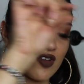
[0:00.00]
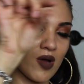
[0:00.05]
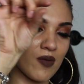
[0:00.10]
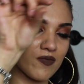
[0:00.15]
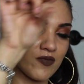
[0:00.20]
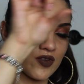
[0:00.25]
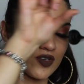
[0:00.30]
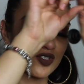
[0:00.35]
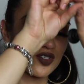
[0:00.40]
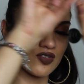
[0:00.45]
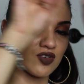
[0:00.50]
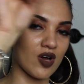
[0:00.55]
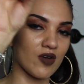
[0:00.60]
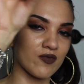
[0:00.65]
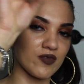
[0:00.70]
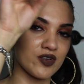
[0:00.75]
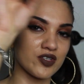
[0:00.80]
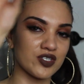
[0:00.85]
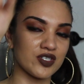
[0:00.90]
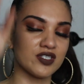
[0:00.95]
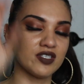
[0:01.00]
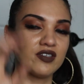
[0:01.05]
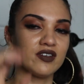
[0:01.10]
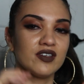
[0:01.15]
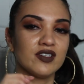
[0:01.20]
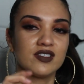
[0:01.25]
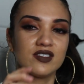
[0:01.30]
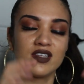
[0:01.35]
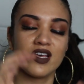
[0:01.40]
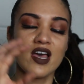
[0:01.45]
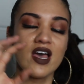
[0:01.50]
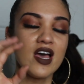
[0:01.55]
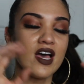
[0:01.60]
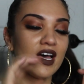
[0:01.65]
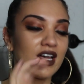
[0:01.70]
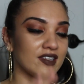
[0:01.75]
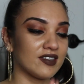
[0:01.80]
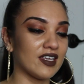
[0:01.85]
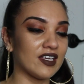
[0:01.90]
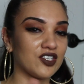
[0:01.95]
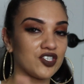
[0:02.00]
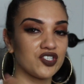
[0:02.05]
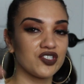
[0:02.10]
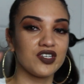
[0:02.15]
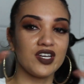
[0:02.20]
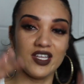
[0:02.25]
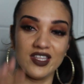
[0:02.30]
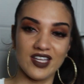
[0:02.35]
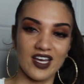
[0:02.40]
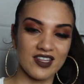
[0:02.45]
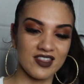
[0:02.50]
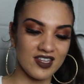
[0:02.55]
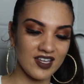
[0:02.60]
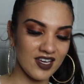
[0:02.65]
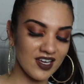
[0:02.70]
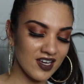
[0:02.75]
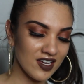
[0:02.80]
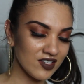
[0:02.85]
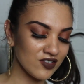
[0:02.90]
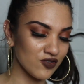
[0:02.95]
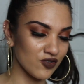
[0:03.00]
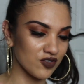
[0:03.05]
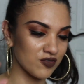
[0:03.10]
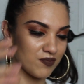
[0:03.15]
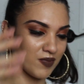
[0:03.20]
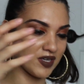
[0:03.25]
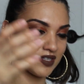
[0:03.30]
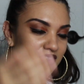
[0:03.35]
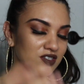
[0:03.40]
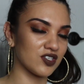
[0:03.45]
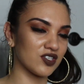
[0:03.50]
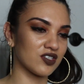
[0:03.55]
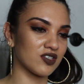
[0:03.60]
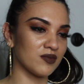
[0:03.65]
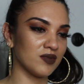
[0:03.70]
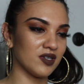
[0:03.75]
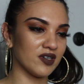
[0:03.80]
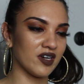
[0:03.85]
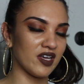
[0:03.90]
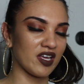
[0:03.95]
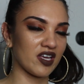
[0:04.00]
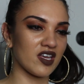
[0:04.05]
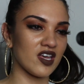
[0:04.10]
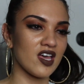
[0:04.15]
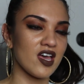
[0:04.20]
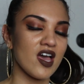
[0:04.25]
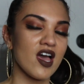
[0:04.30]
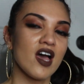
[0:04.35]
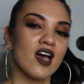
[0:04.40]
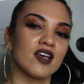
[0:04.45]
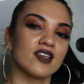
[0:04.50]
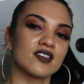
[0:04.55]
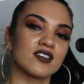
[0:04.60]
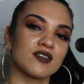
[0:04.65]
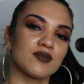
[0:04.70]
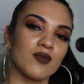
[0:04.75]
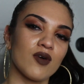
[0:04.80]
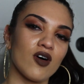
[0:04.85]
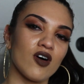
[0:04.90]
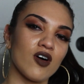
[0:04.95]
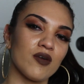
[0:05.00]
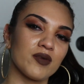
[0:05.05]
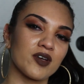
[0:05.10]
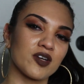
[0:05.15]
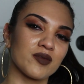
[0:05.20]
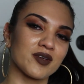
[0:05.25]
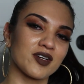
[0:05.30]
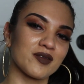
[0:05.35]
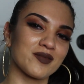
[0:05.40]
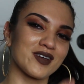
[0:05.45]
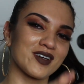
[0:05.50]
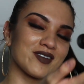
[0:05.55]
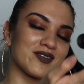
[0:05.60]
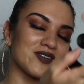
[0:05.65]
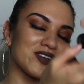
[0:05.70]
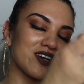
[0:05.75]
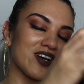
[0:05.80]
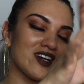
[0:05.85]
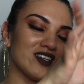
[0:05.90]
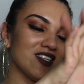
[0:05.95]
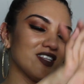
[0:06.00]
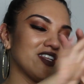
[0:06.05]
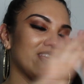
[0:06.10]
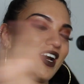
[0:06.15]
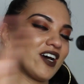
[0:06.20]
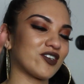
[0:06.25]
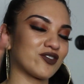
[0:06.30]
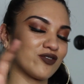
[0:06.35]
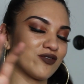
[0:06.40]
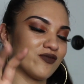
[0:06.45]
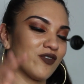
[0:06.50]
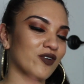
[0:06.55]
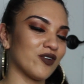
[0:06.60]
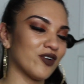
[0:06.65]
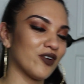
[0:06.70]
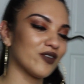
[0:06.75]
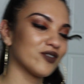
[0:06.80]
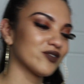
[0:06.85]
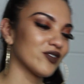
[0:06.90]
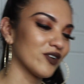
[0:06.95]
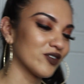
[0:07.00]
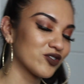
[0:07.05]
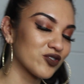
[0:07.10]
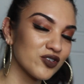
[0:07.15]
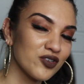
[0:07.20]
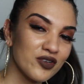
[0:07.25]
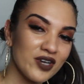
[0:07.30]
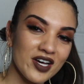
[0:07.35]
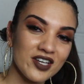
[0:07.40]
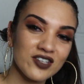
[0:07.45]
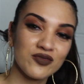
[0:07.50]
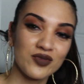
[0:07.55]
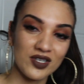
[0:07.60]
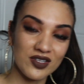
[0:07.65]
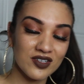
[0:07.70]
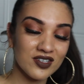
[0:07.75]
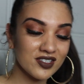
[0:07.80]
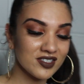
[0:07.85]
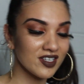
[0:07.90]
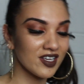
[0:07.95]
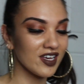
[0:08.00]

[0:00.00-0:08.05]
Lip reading: cropped version, cropped version until it's essentially nothing. So it's basically just gonna be like small, bigger, bigger, bigger, bigger, and then the actual photo. So I'll show you guys what it looks